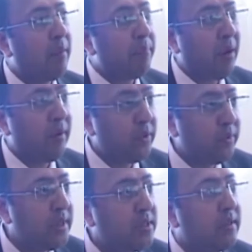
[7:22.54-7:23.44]
power
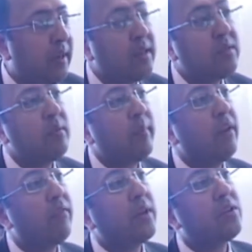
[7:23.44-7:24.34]
units, that is, we
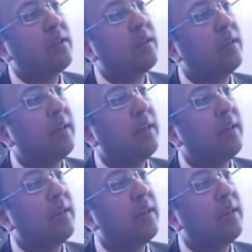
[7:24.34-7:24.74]
manufacture